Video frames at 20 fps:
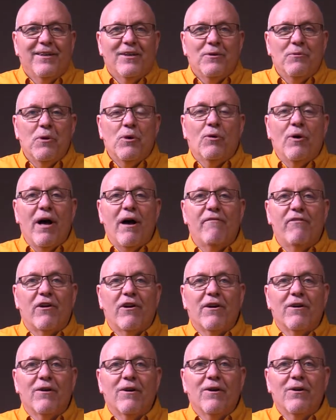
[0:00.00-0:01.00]
We will have
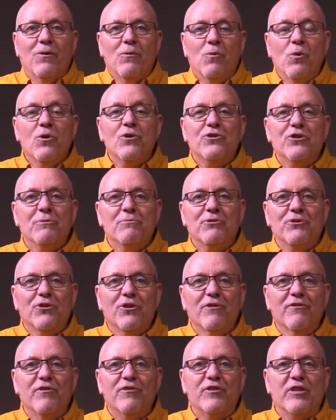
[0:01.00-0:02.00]
our worship
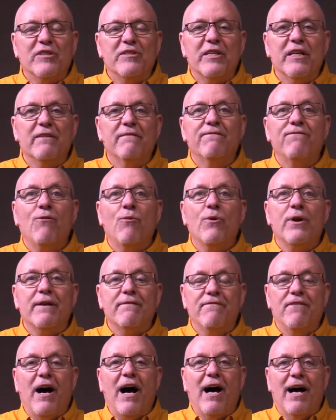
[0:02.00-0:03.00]
service at
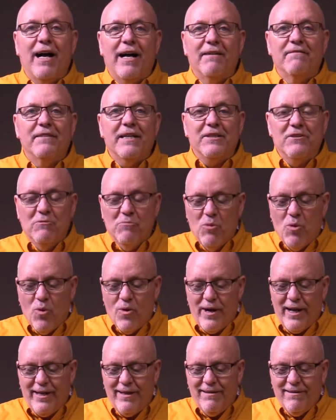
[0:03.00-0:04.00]
10:45 in the
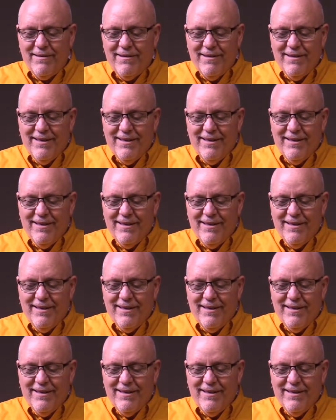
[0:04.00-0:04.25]
morning.